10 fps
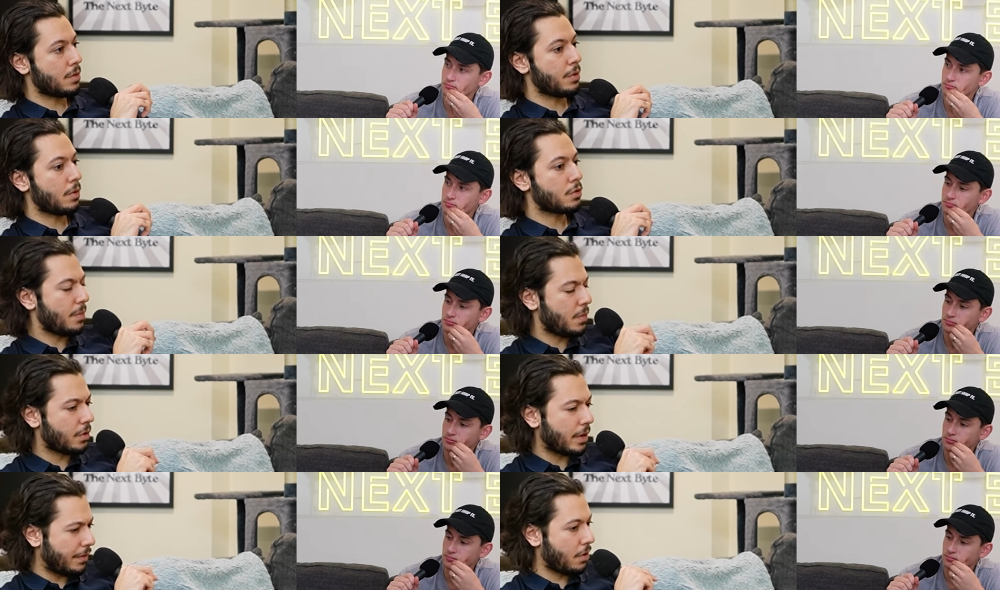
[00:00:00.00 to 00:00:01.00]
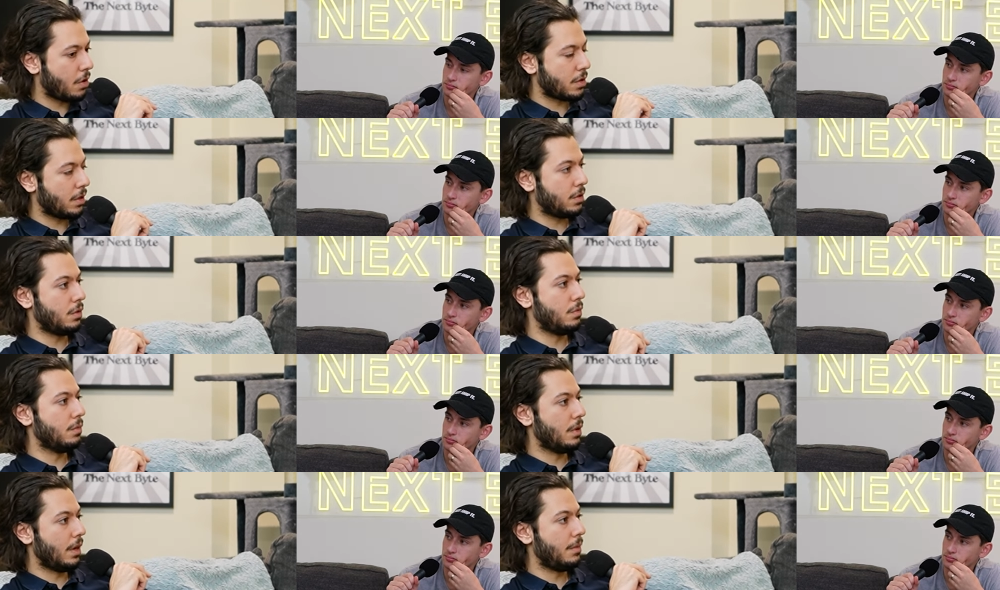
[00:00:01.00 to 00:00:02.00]
Speaker 1: approach. So I'm wondering if they're also going to do
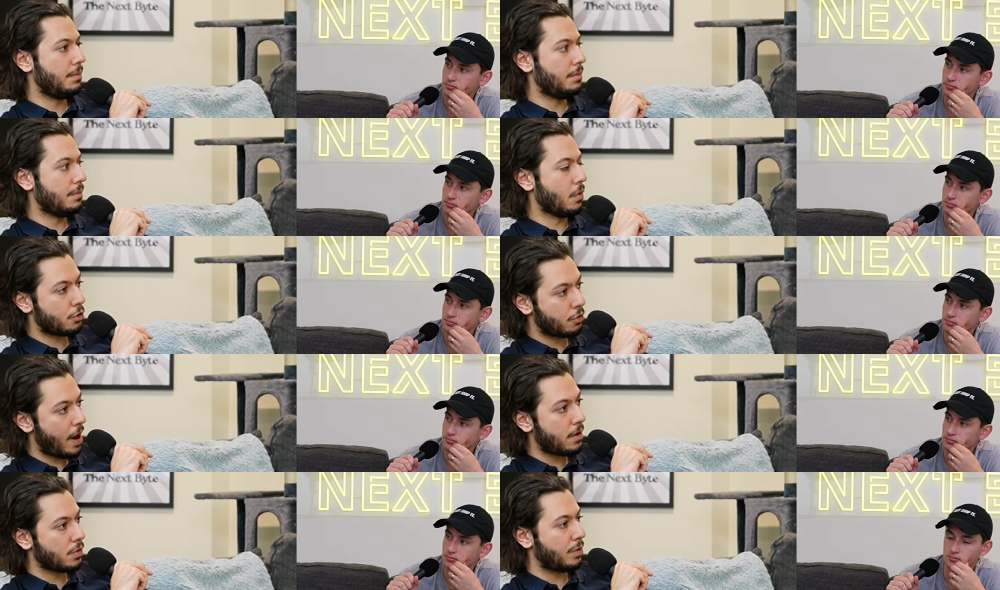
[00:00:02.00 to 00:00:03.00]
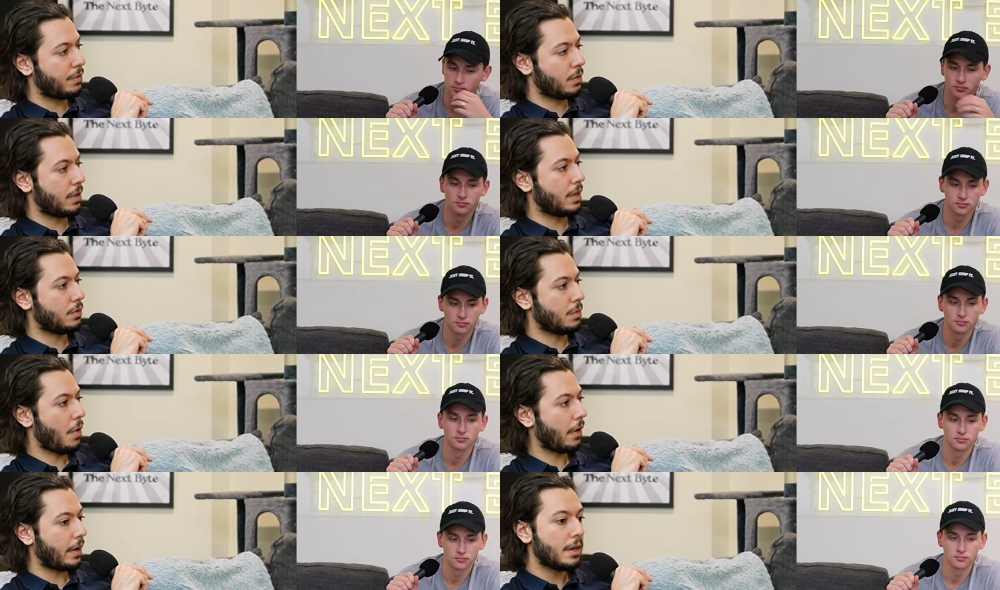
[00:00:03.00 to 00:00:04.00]
um, more trials before they go to
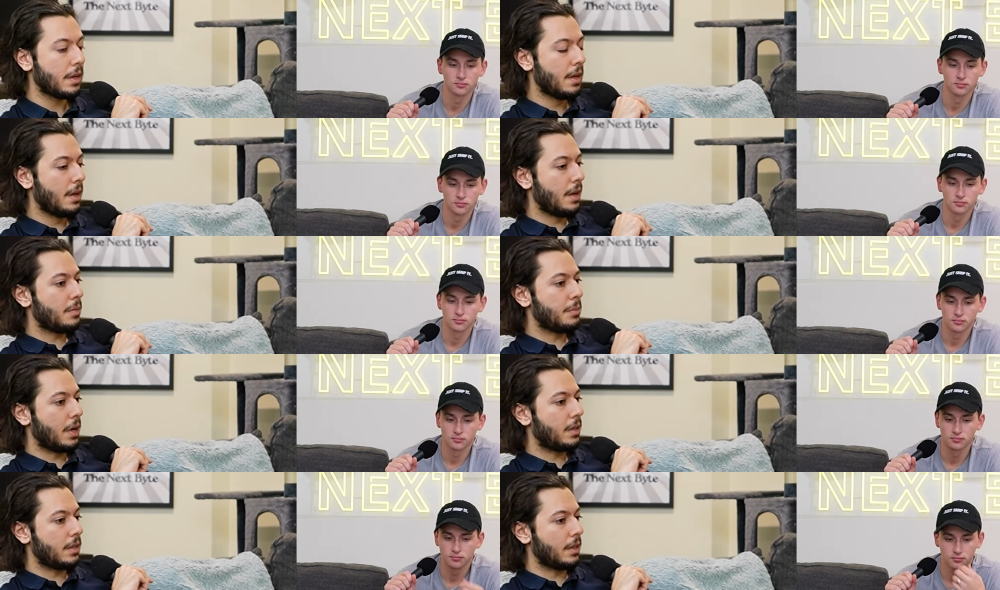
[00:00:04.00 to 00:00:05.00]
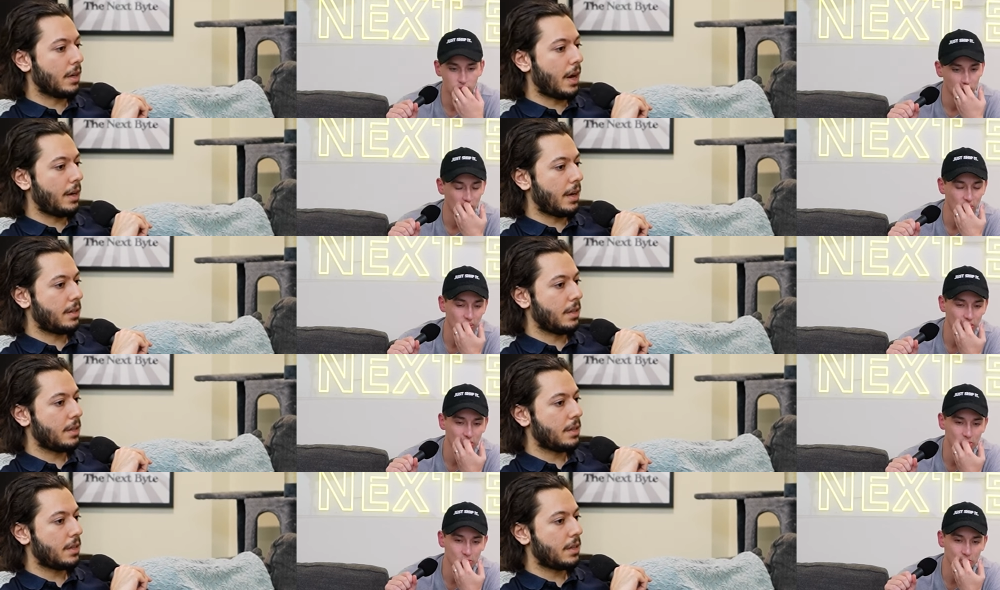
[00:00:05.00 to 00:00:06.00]
market. But I, I
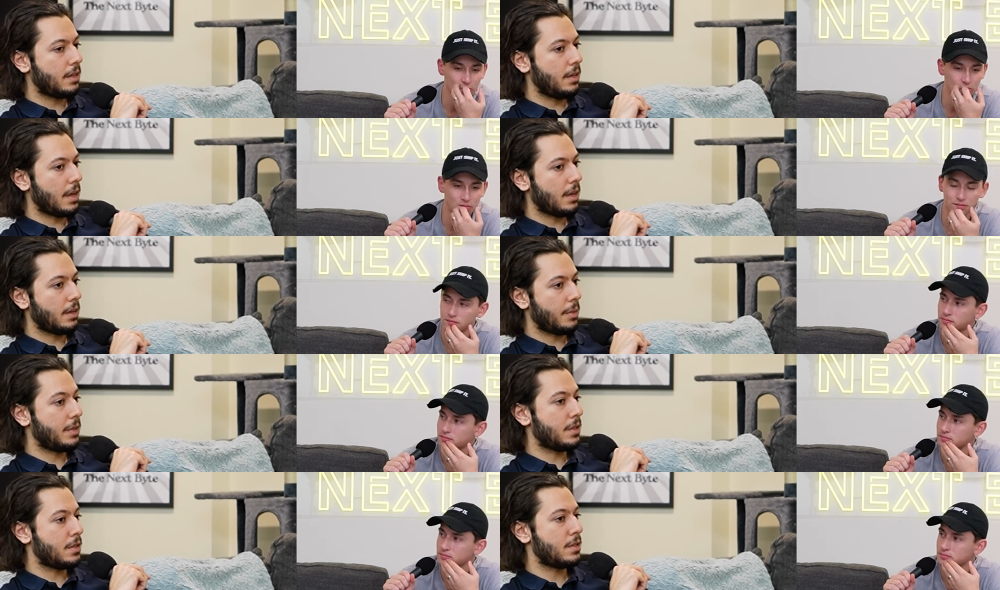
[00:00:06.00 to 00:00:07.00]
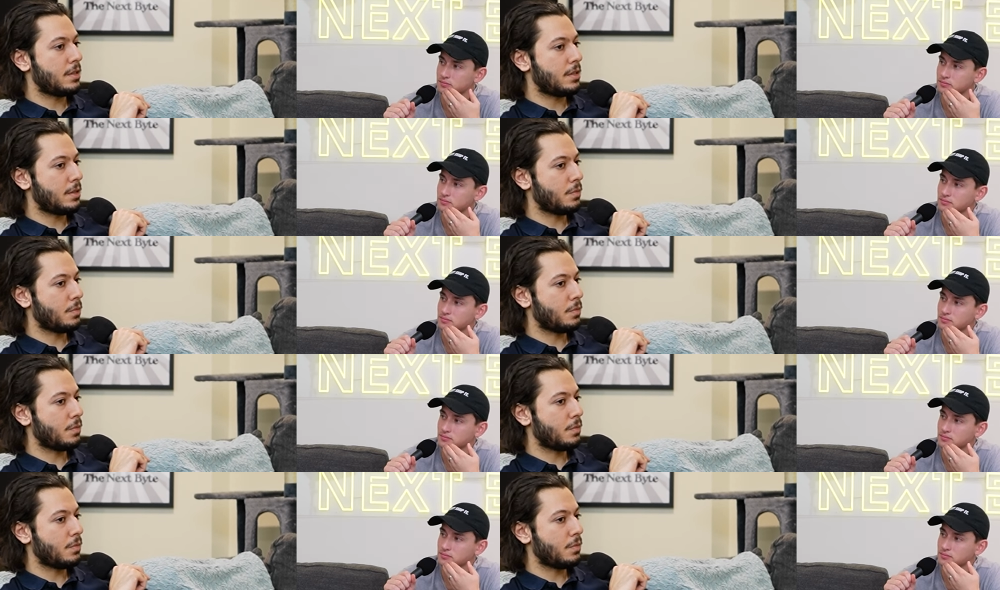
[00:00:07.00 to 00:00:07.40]
think I mean, this is